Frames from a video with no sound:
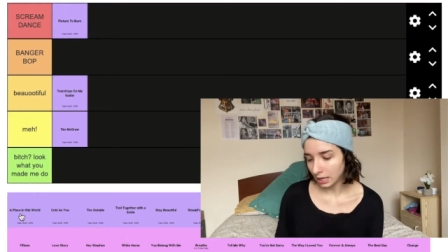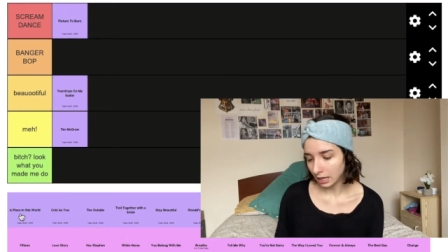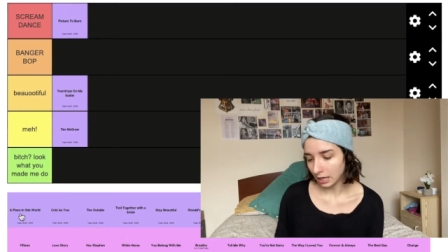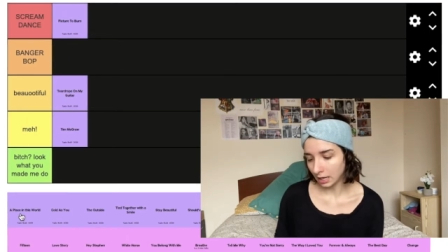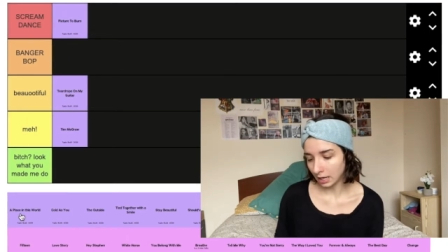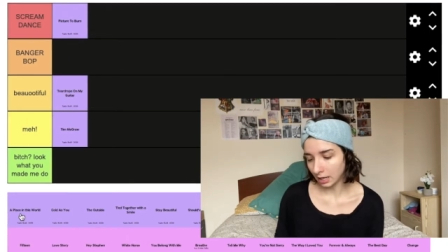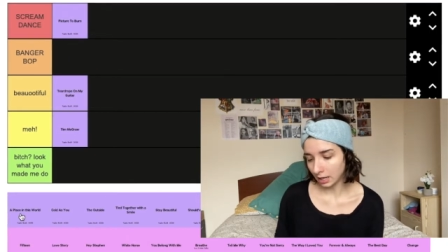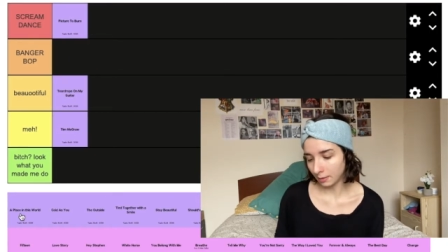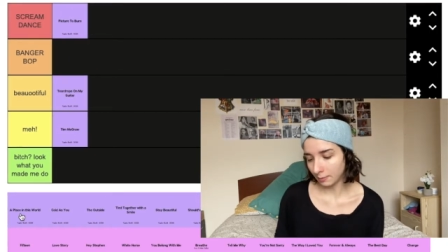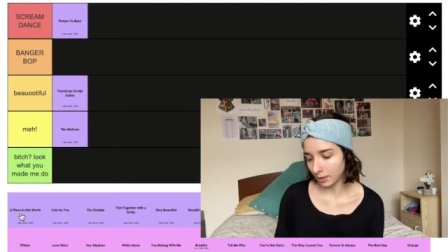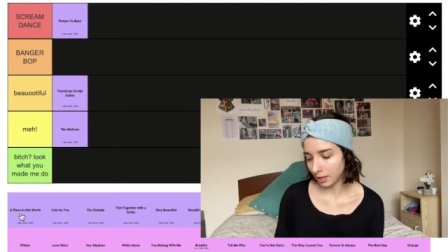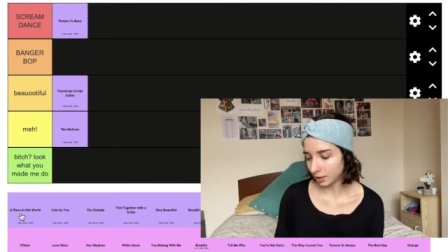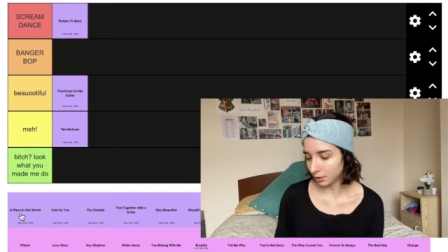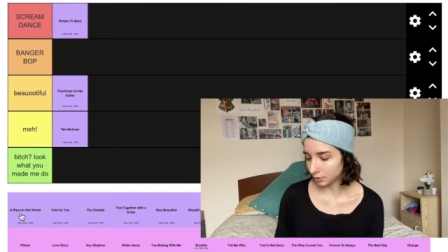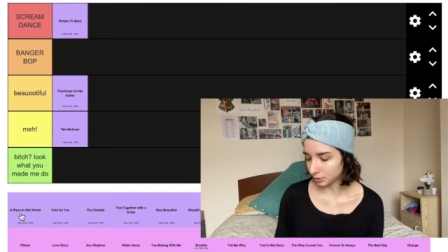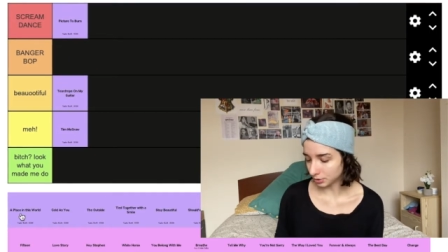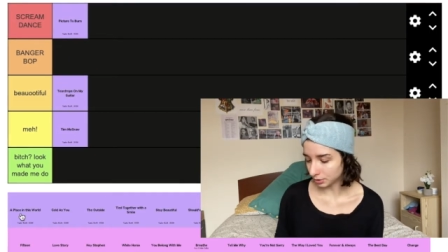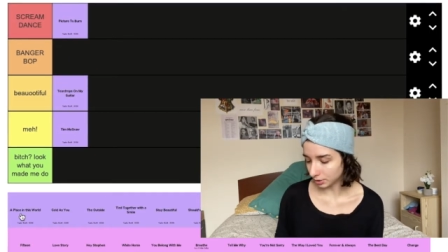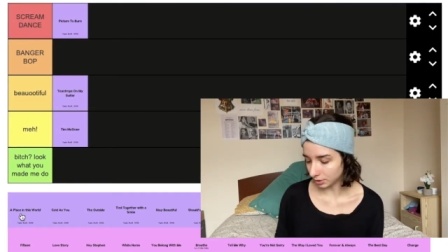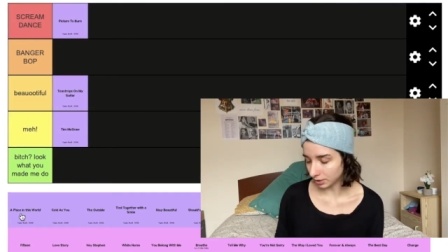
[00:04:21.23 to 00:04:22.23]
Um, I
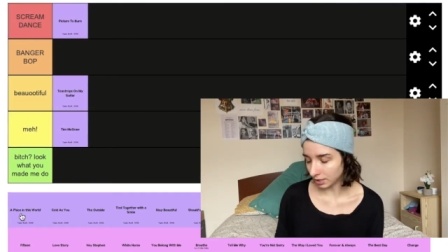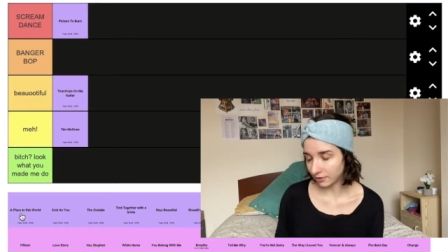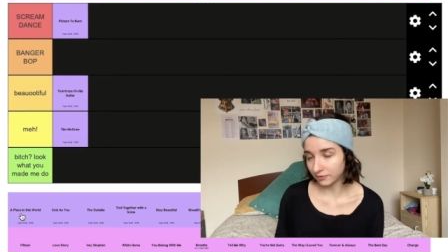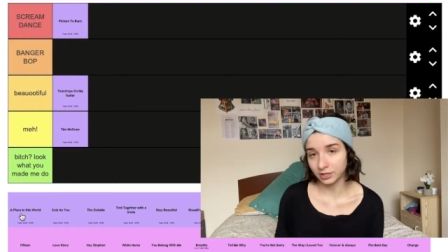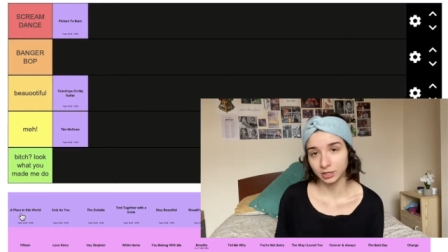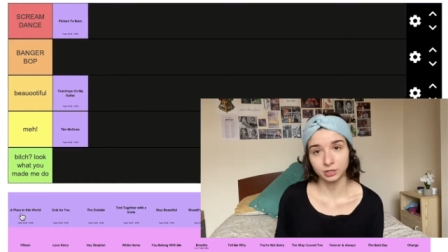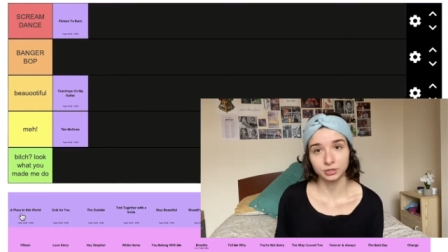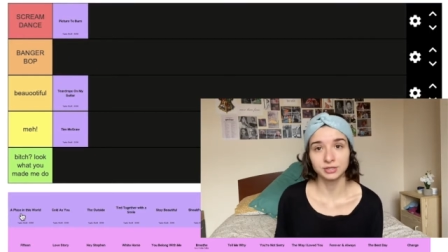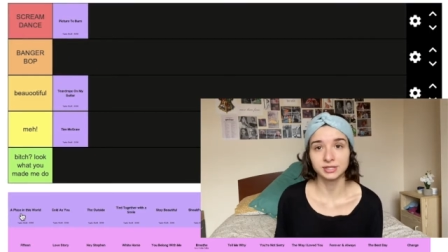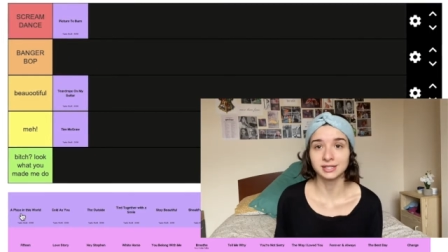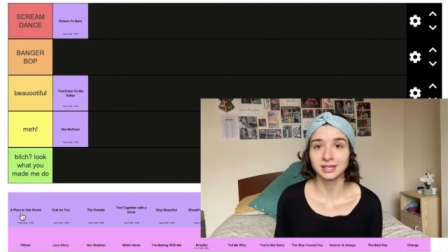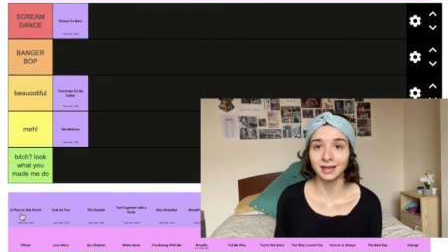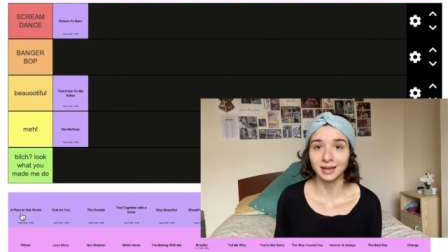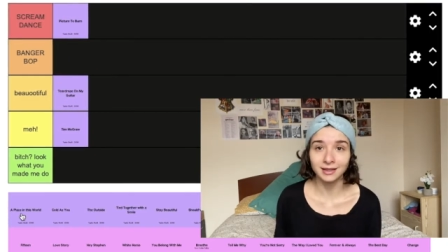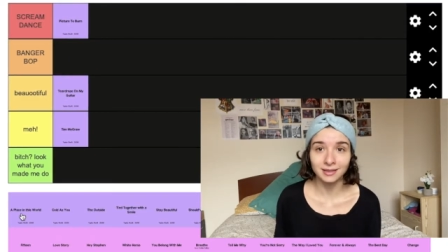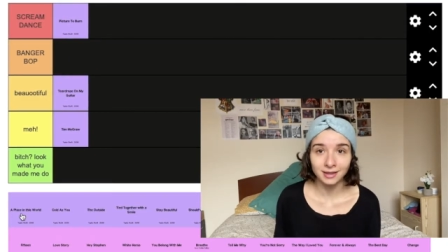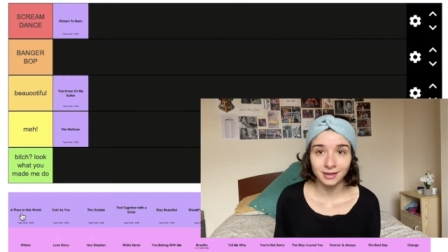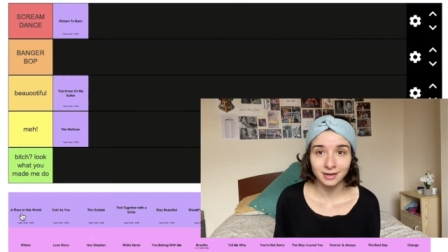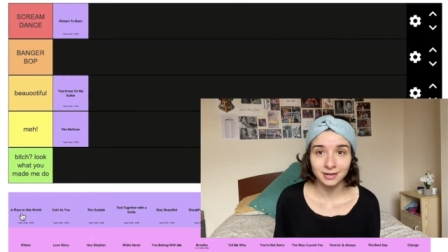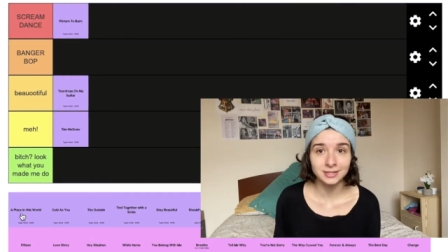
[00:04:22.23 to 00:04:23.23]
also love that Chris
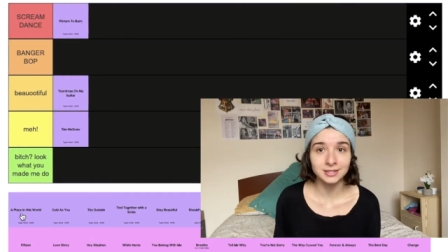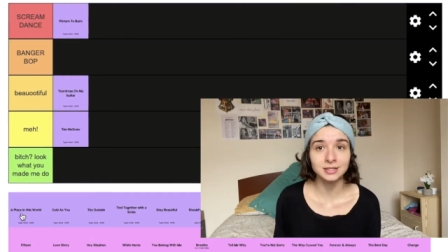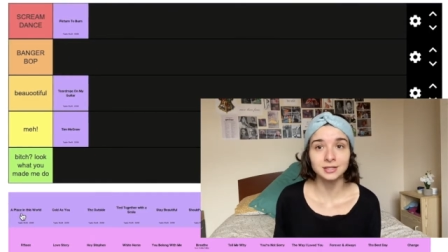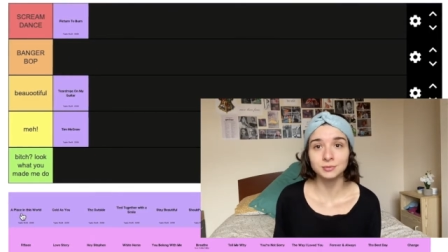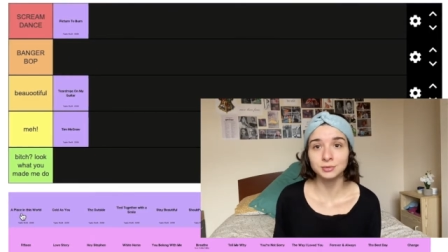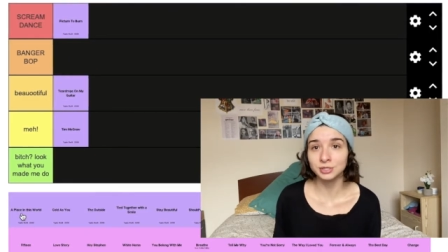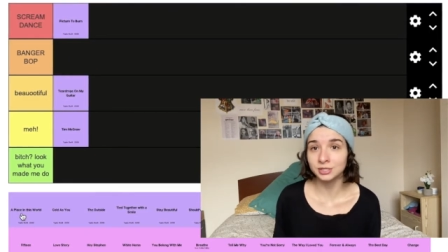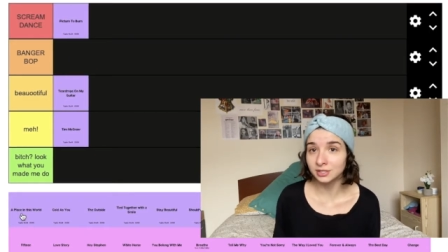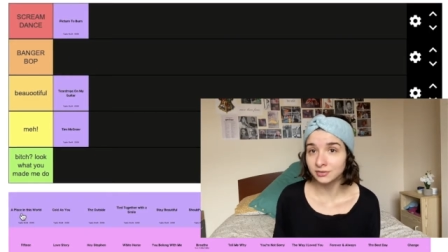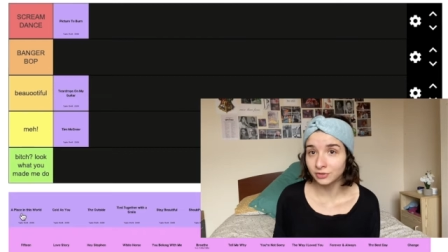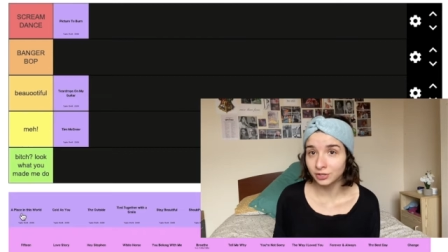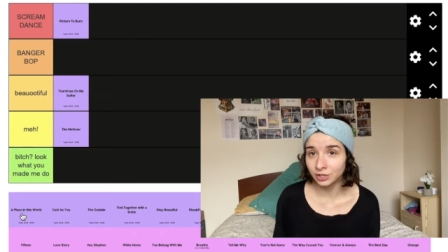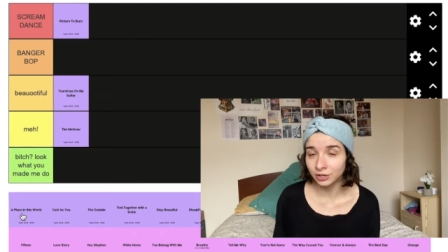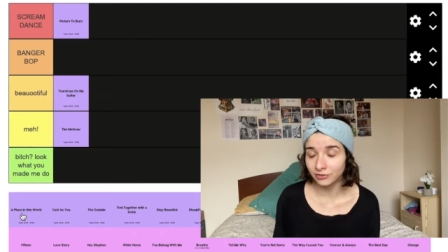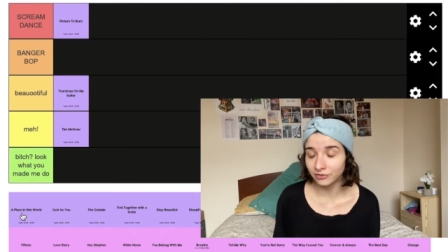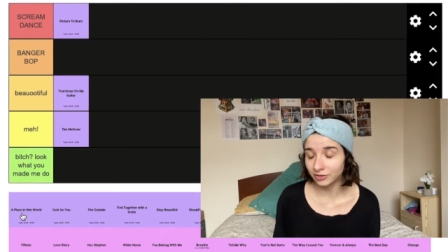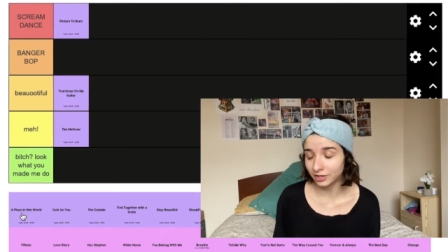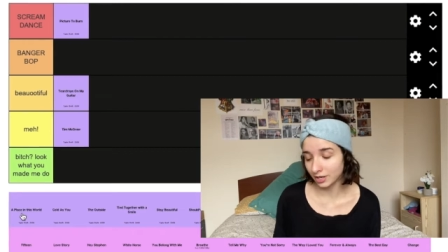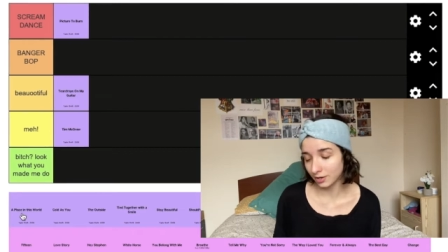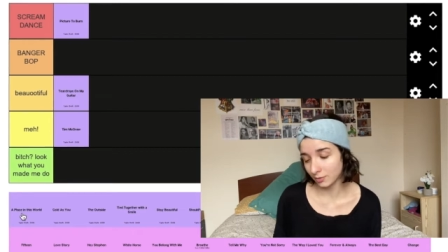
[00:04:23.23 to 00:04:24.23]
Keller is in the music video
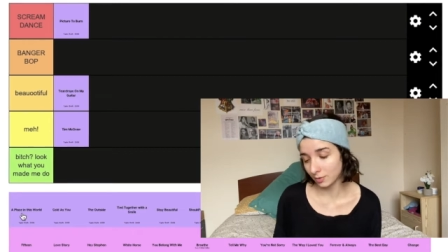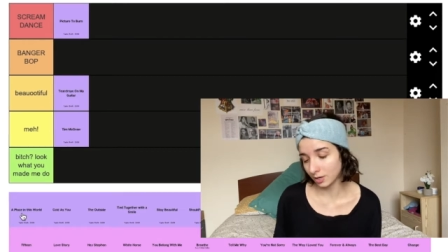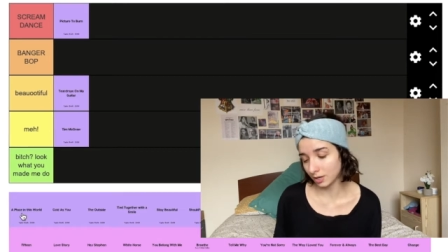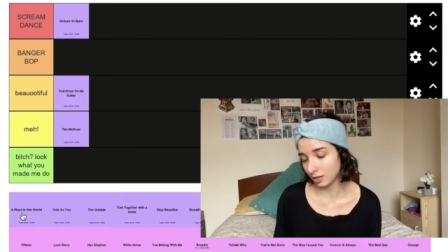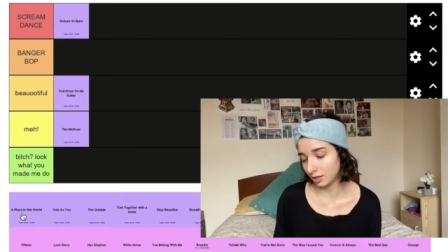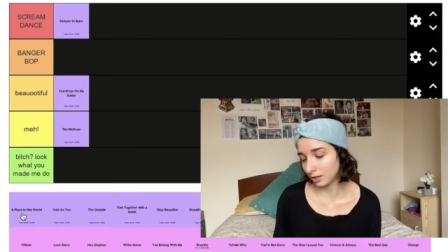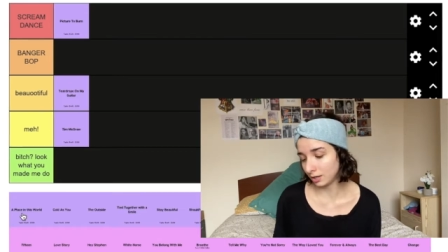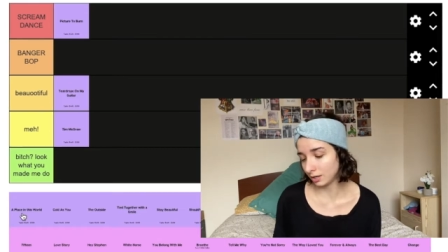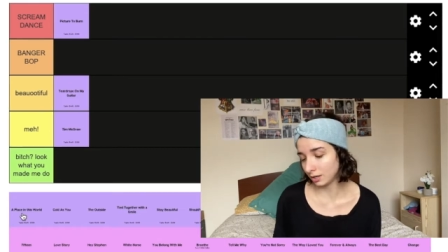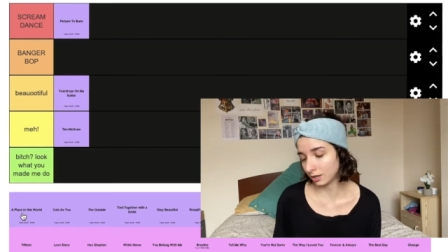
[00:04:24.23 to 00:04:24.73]
for that one.